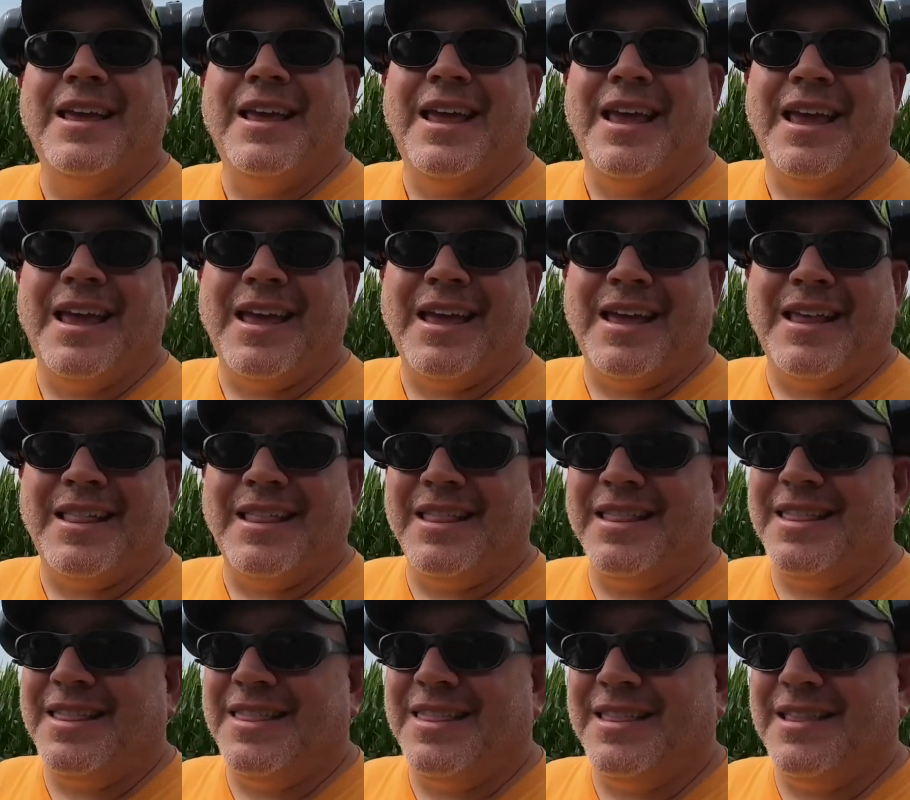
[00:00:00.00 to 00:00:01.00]
and
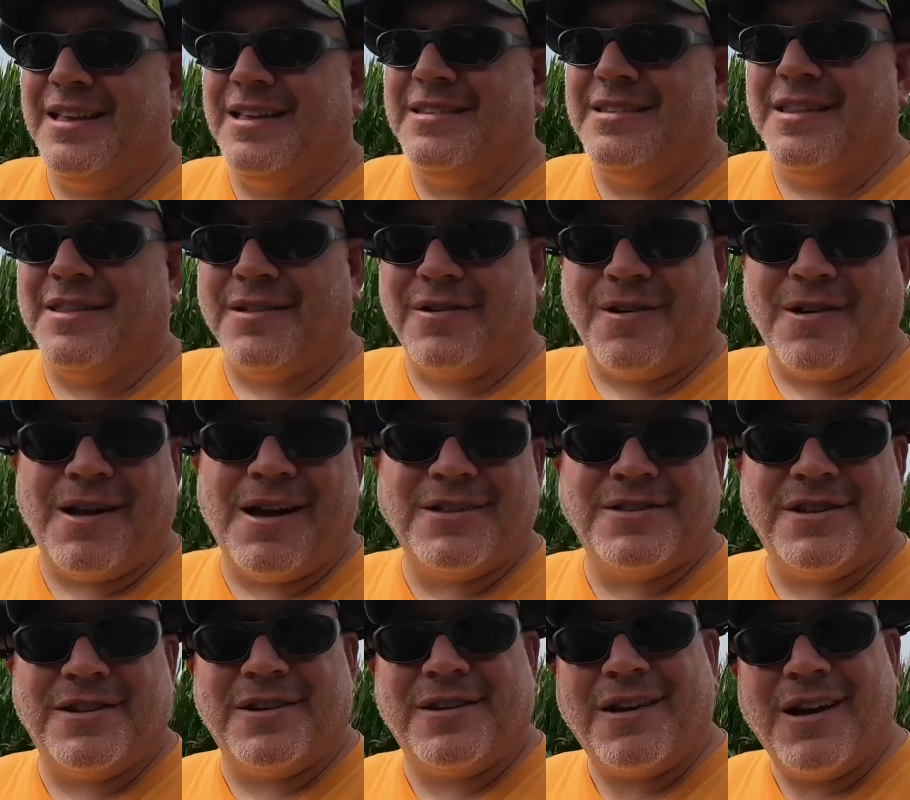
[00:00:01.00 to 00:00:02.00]
it's in the garage
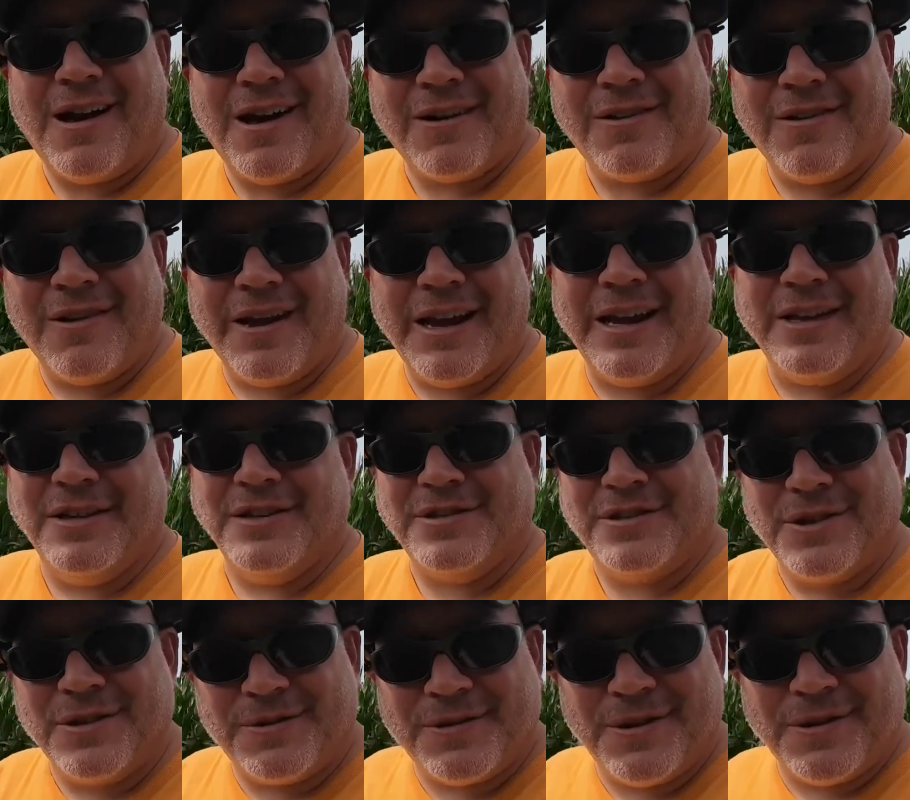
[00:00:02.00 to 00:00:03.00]
on the concrete and you
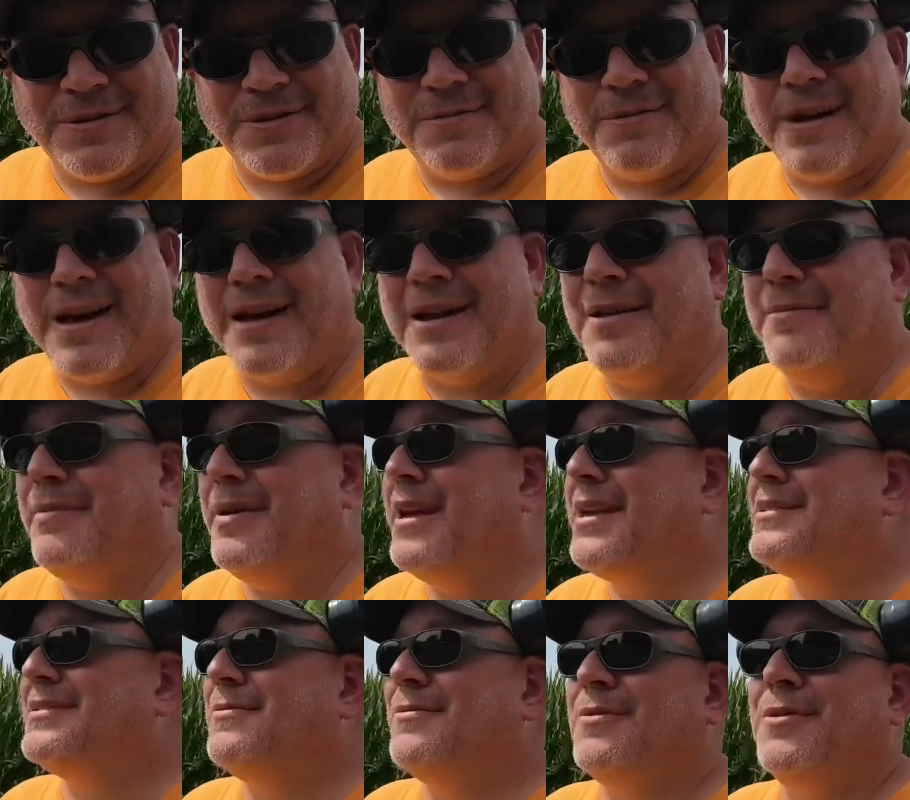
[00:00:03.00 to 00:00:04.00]
scoot those around, it
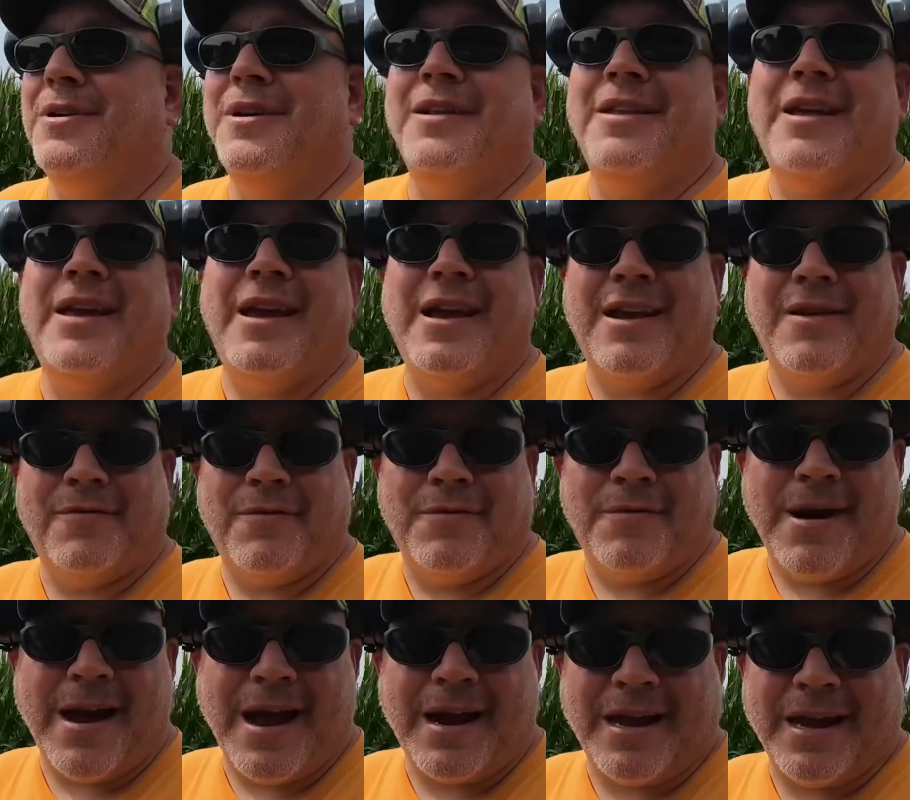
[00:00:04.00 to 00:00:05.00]
makes one heck of a
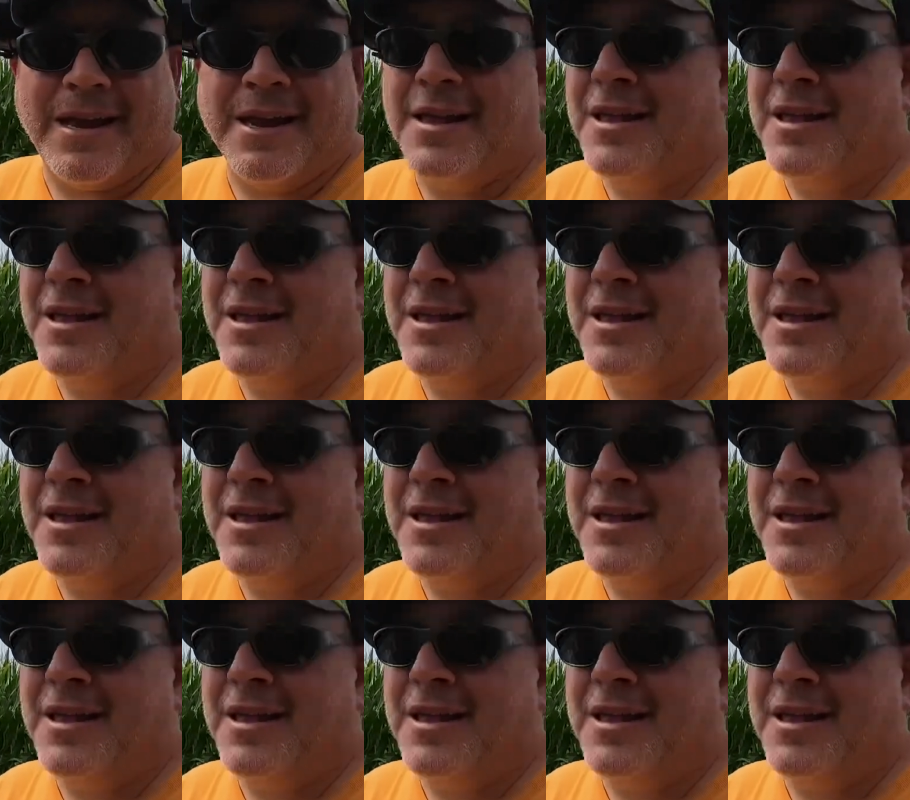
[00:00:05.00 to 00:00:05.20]
racket.